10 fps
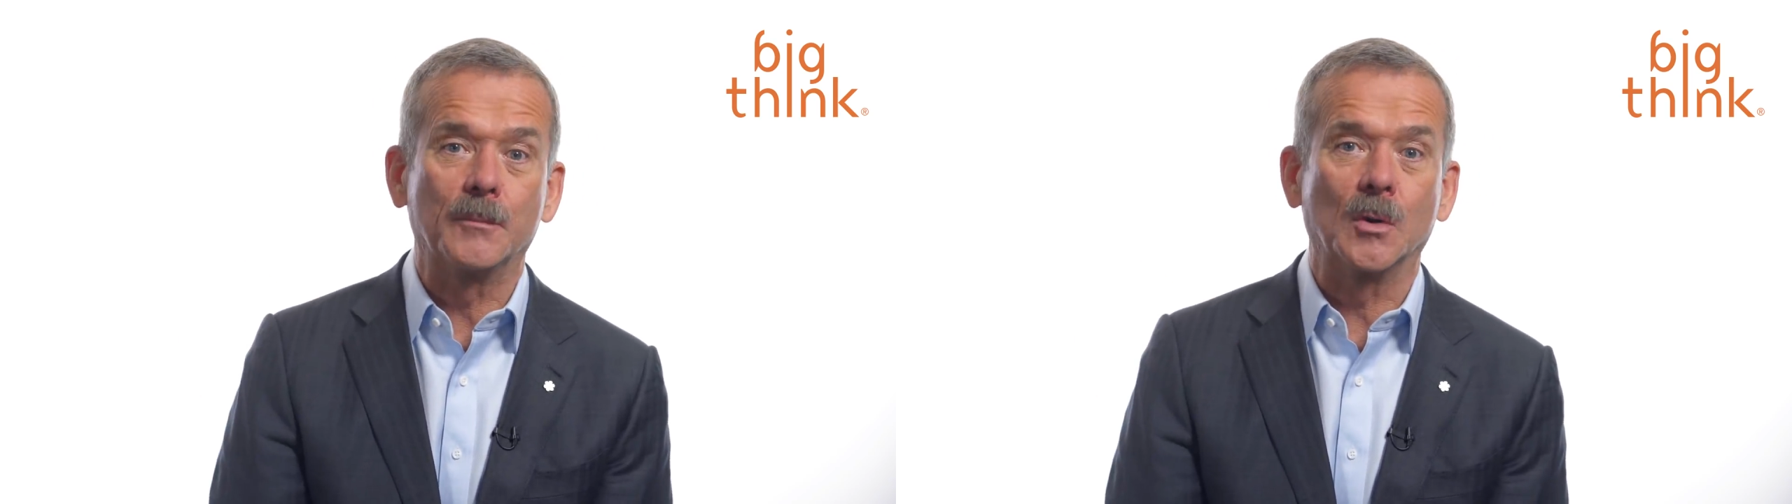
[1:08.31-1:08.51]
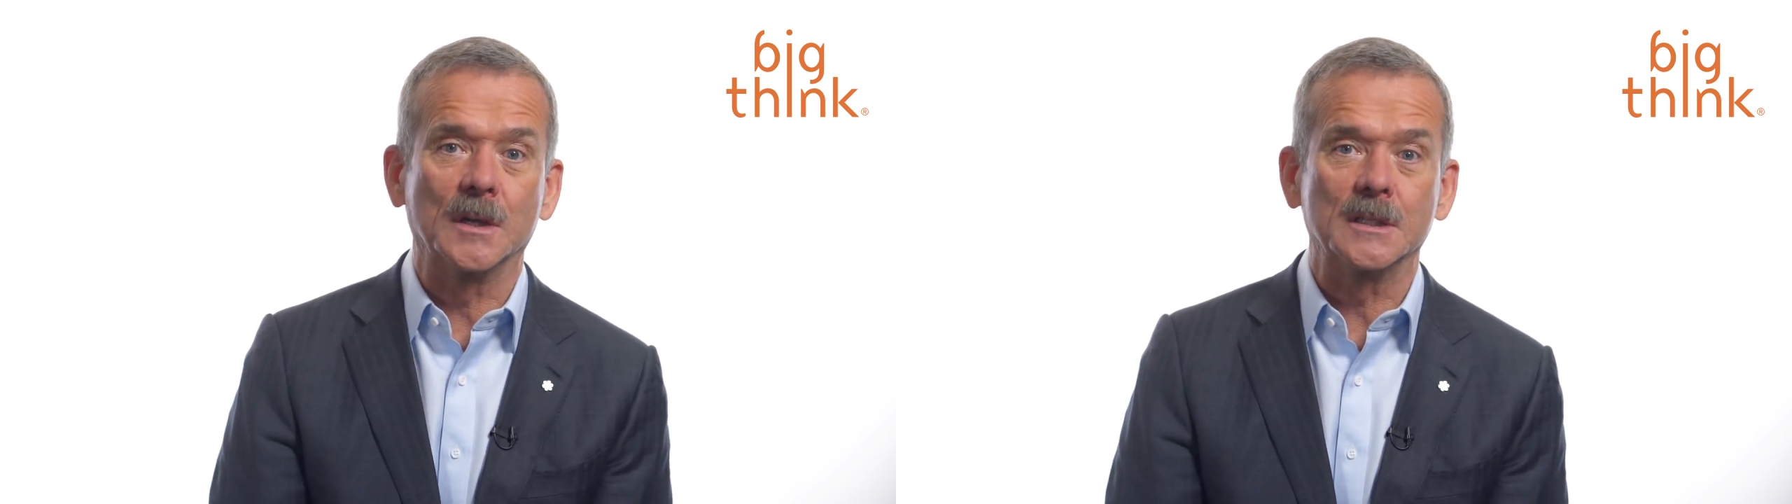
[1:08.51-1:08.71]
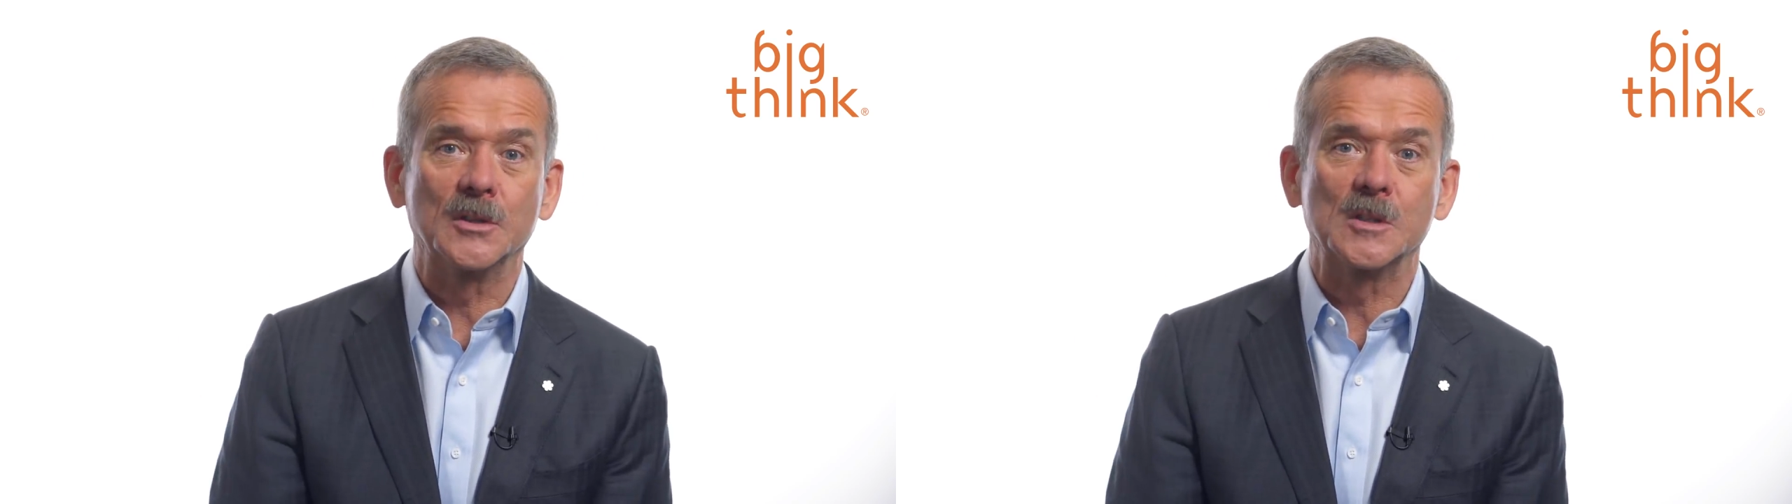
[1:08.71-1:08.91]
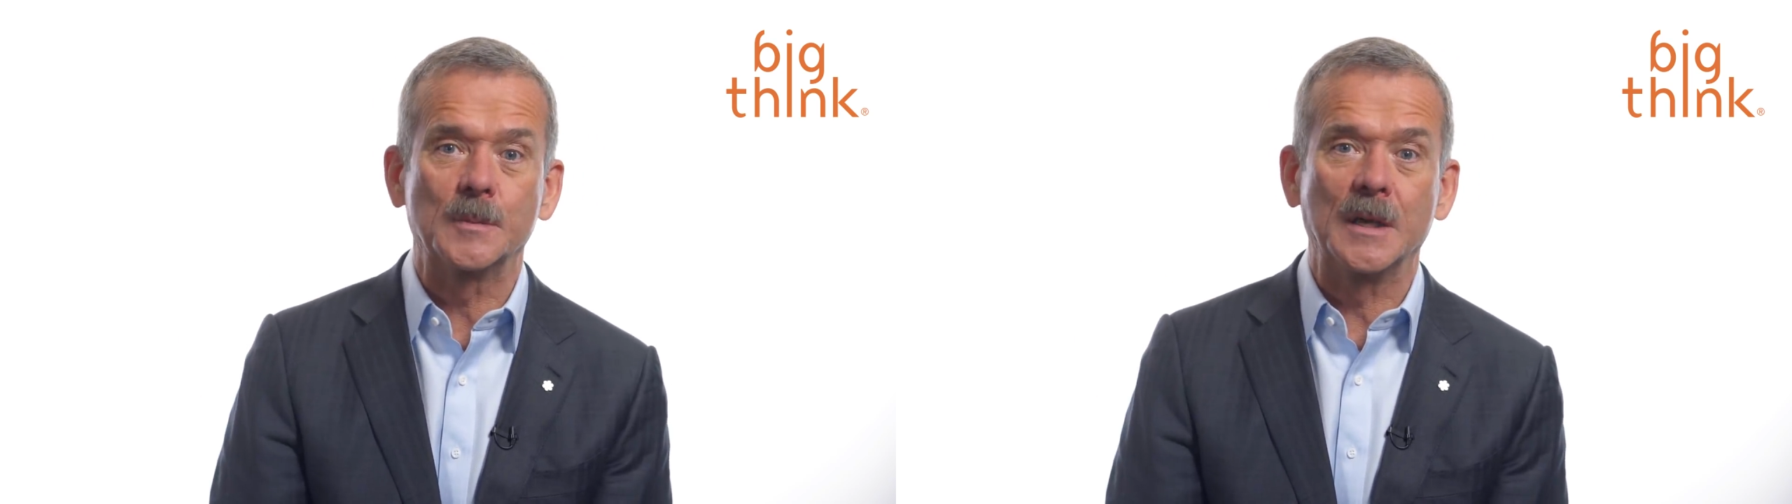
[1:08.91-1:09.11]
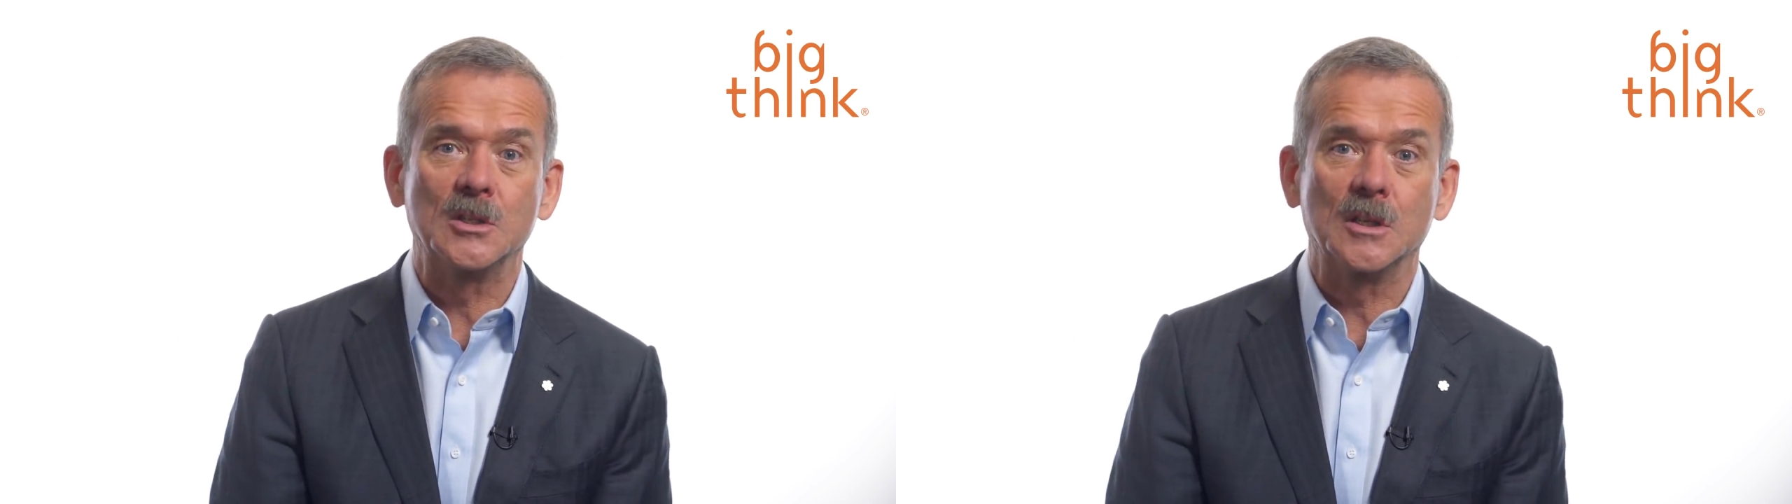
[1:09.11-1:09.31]
important to the
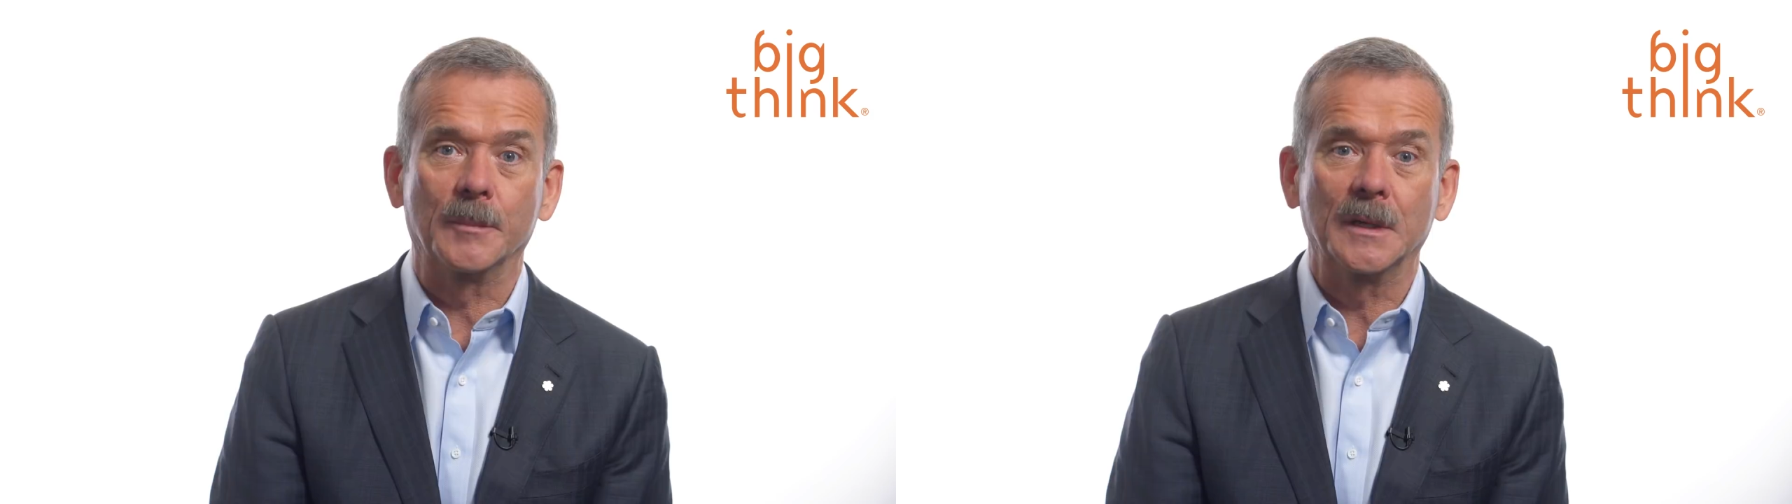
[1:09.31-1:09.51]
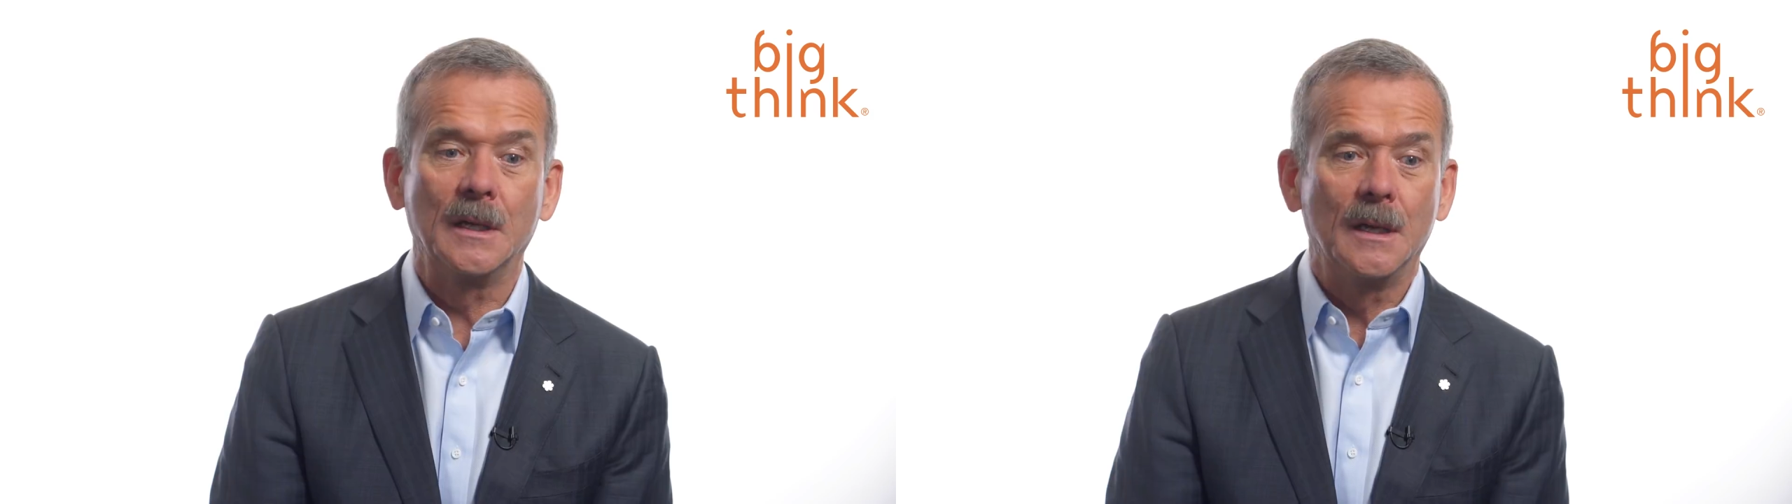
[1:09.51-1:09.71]
spaceship.